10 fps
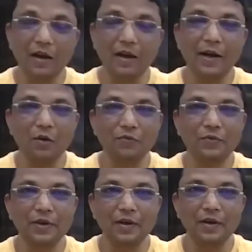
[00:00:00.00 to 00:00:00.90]
kind of
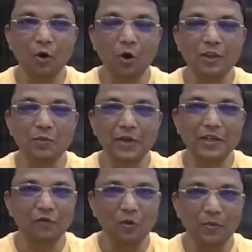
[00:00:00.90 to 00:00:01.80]
draw
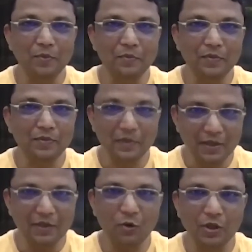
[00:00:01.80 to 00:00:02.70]
inspiration from,
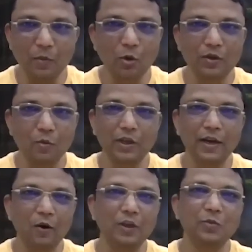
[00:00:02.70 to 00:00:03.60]
both can
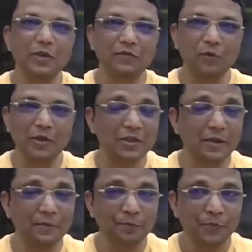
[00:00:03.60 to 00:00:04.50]
draw inspiration from each
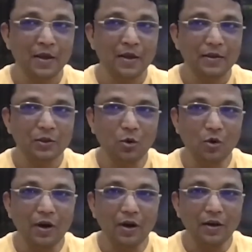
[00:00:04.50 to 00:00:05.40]
other.
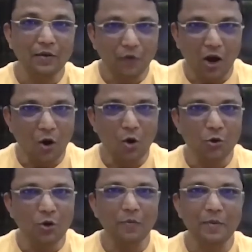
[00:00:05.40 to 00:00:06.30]
So for how
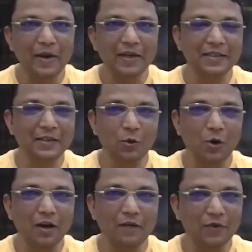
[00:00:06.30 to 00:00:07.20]
long you have been practicing
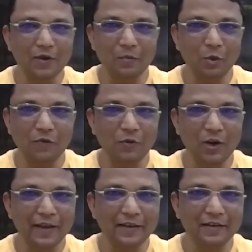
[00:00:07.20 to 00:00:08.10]
yoga, both of you?
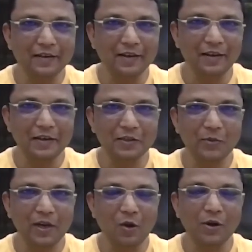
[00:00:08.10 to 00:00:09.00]
Like it's
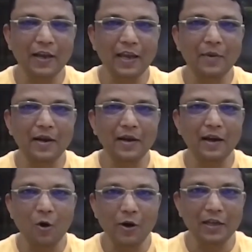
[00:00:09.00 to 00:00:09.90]
been a long time, and
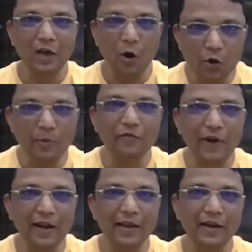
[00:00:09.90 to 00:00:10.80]
how you've been
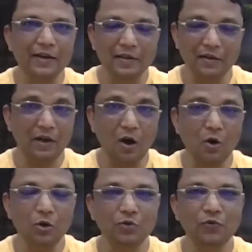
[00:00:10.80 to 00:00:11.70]
finding it? How
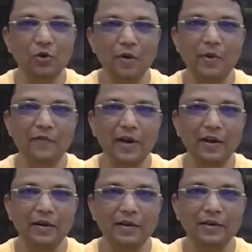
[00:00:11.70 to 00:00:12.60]
useful you have been finding it?